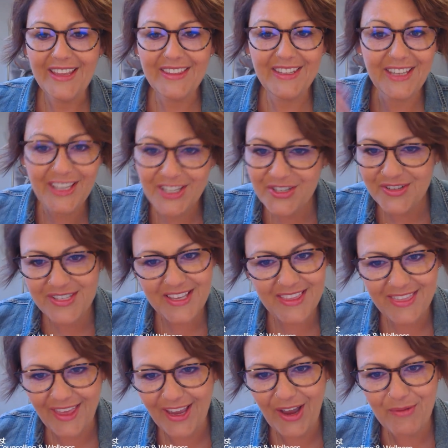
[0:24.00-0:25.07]
the interesting
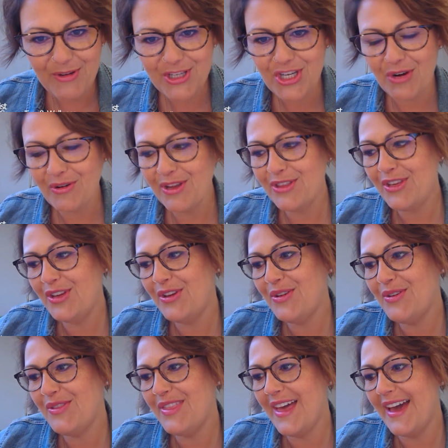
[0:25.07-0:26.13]
thing I will share with
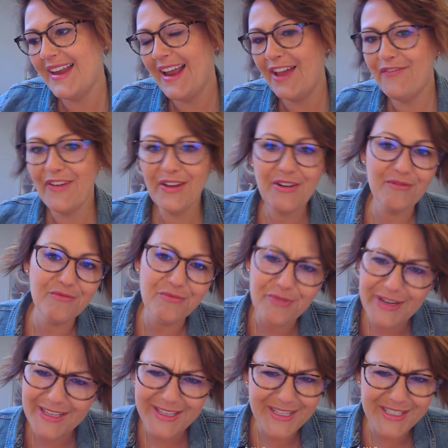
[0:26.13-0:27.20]
you that I found it
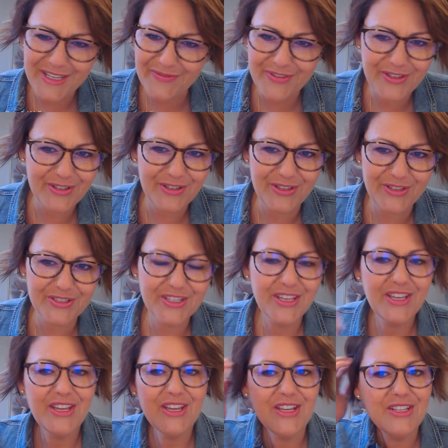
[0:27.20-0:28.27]
really difficult
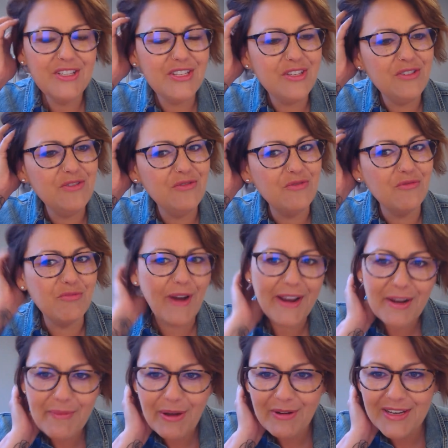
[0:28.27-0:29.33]
to
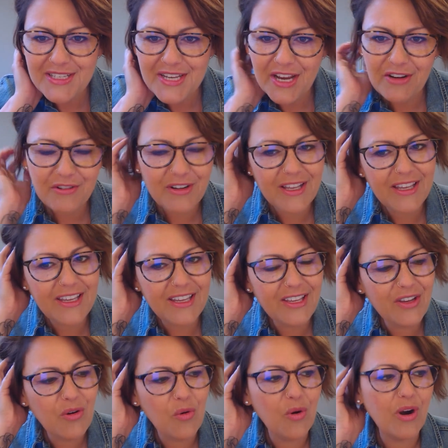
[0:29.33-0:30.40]
write about
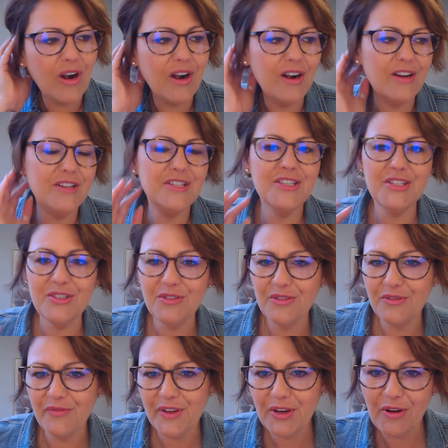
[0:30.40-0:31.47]
integrity or
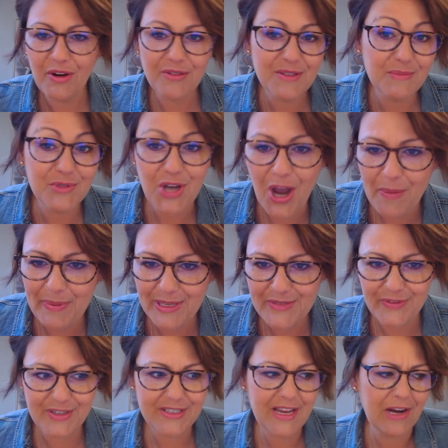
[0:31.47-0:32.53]
to figure out some topics
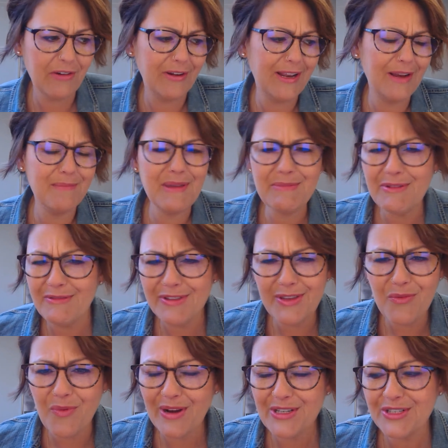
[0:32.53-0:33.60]
for integrity. And it made me
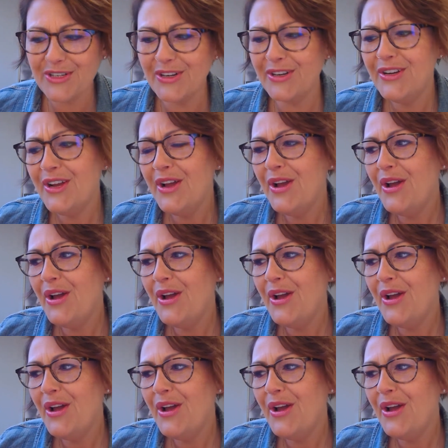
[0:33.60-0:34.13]
really wonder